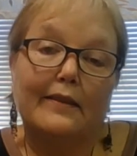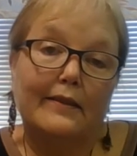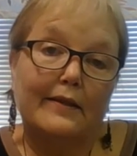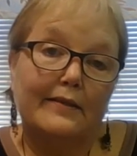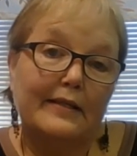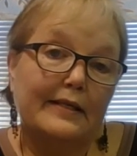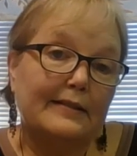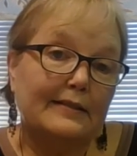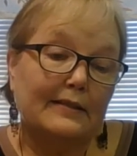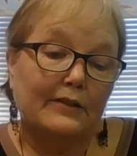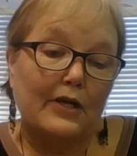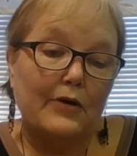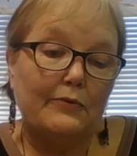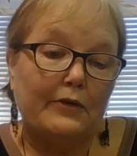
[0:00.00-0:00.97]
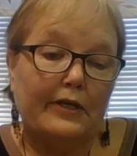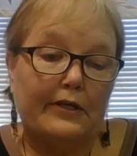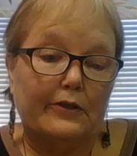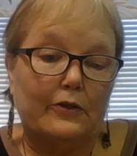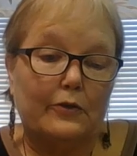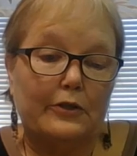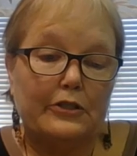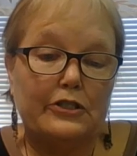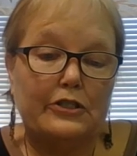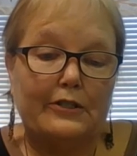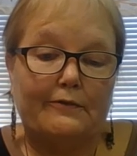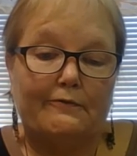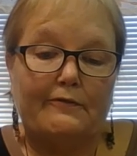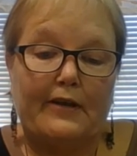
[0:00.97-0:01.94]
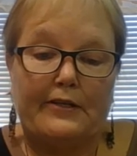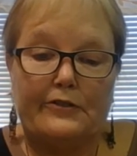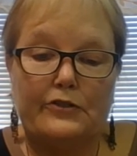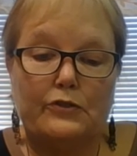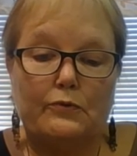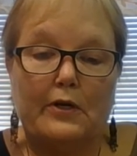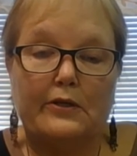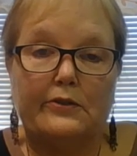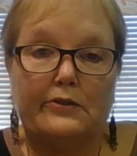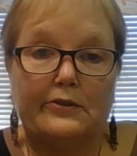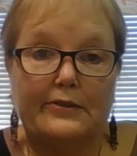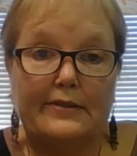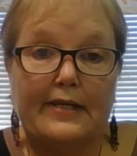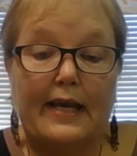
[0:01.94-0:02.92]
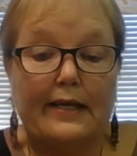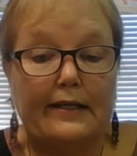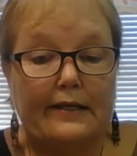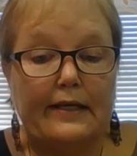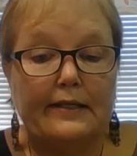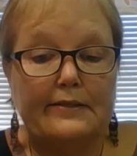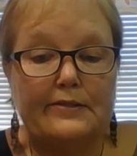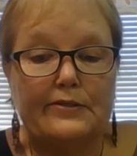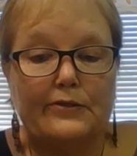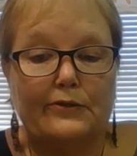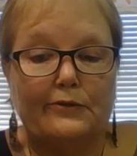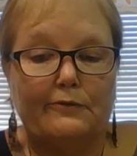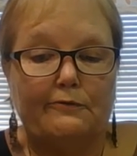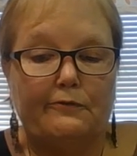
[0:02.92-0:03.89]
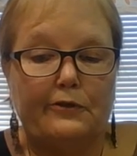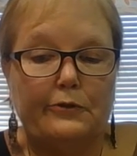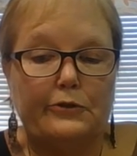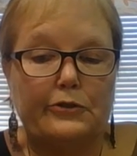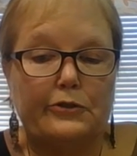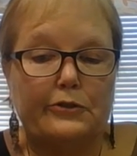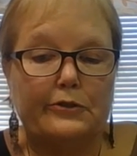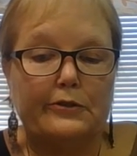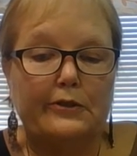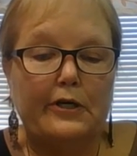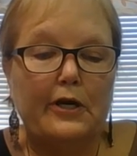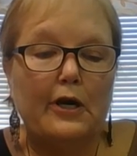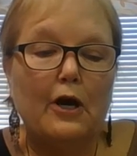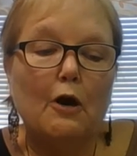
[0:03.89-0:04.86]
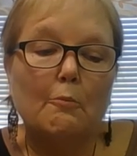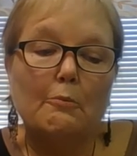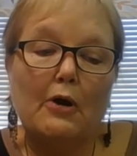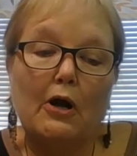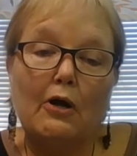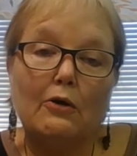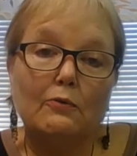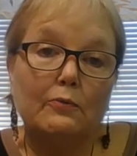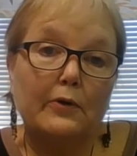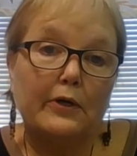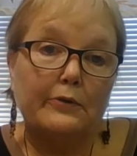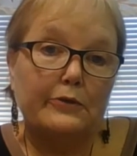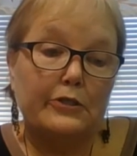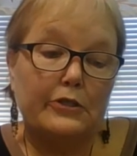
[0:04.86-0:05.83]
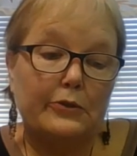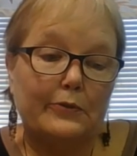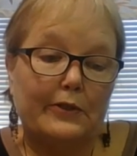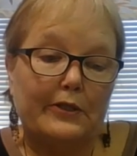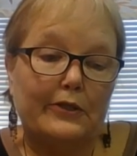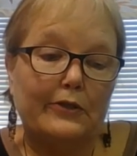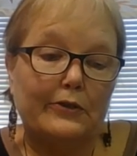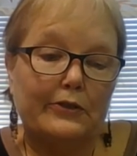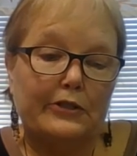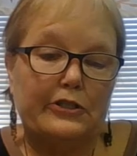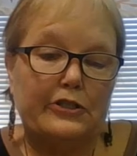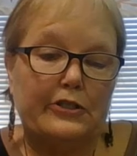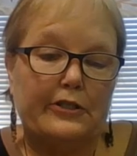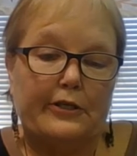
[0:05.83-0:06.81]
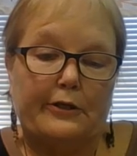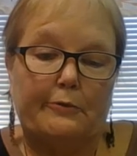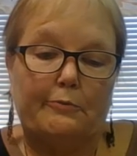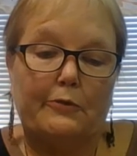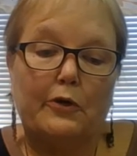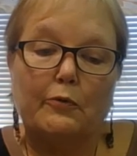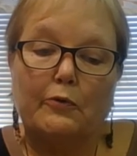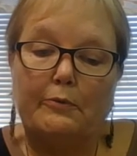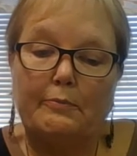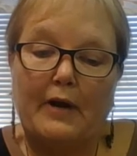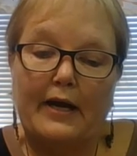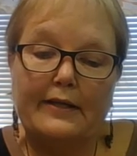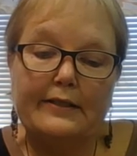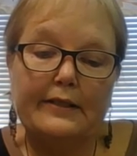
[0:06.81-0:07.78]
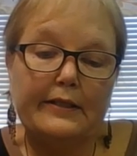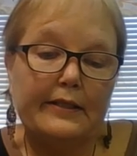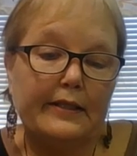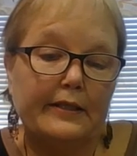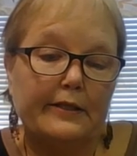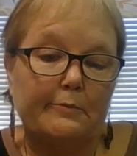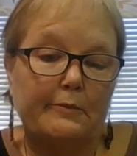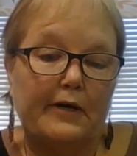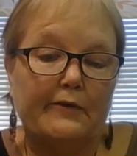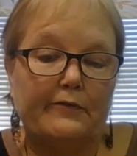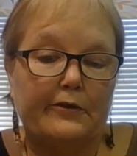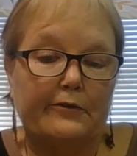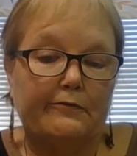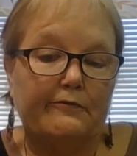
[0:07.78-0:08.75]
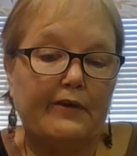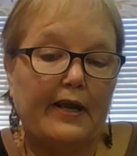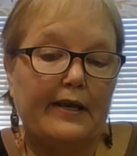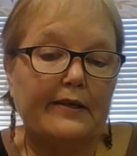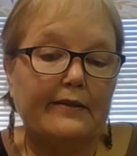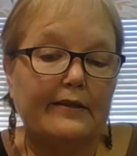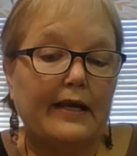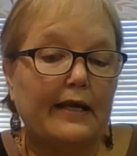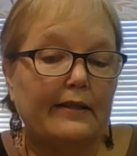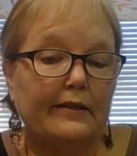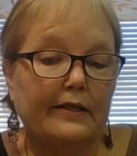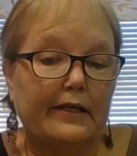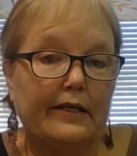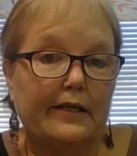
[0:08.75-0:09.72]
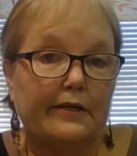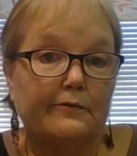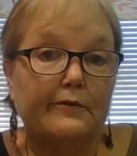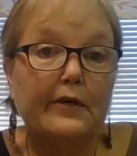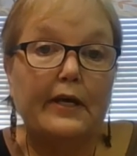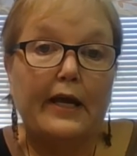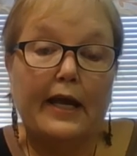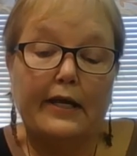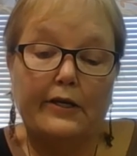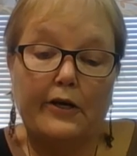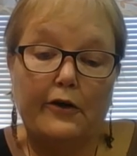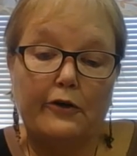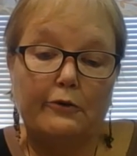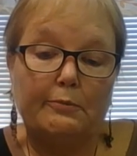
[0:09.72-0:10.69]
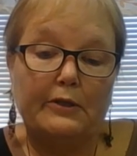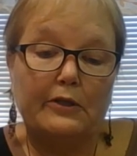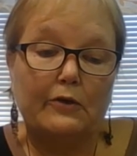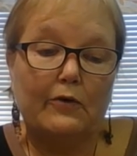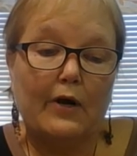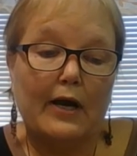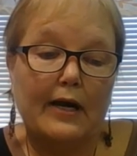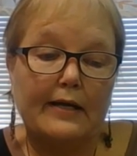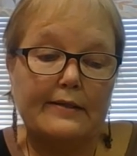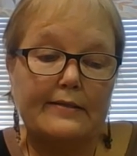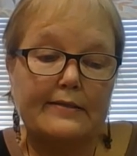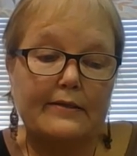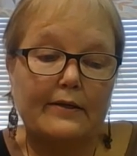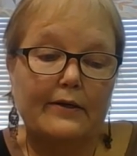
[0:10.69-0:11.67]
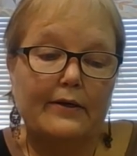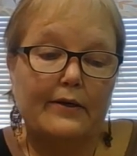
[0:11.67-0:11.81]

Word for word: The Thessalonian Christian faced struggles and an uncertain future. Paul wrote to encourage them, reminding them of their faith and love and hope in Christ,